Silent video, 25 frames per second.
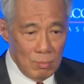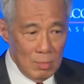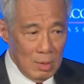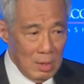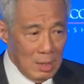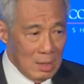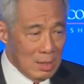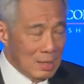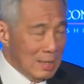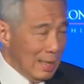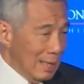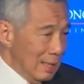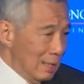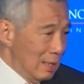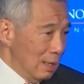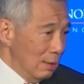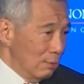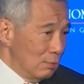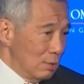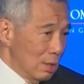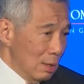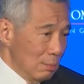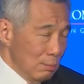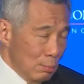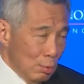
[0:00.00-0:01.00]

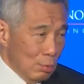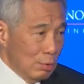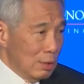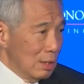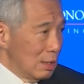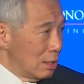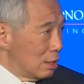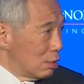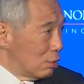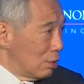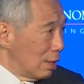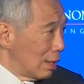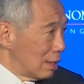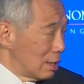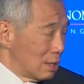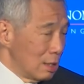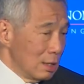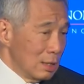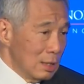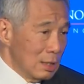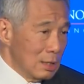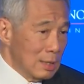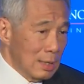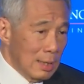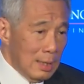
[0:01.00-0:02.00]
incentives and bonus
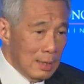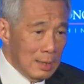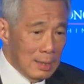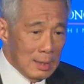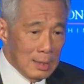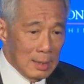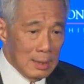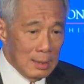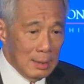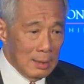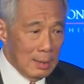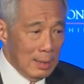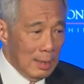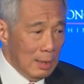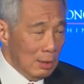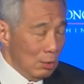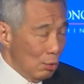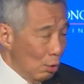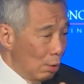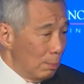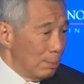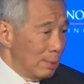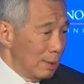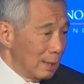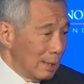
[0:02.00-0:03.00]
structures and
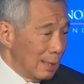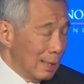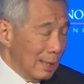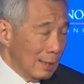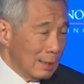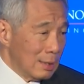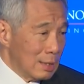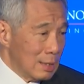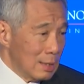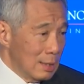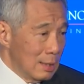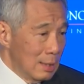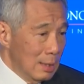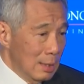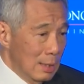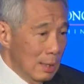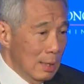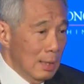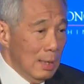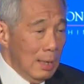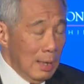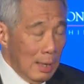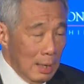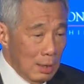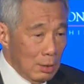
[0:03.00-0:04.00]
corporate culture
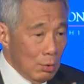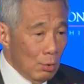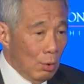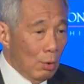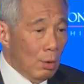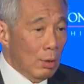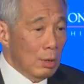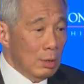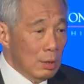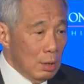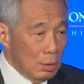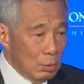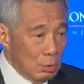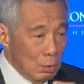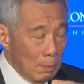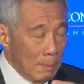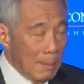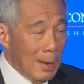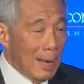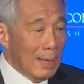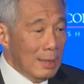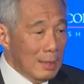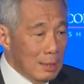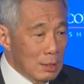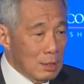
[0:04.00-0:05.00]
in order to
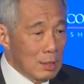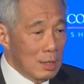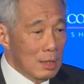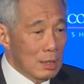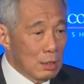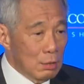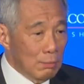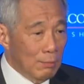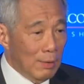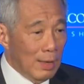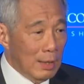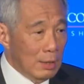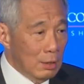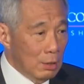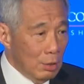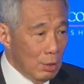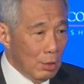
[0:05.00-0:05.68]
manage this fund,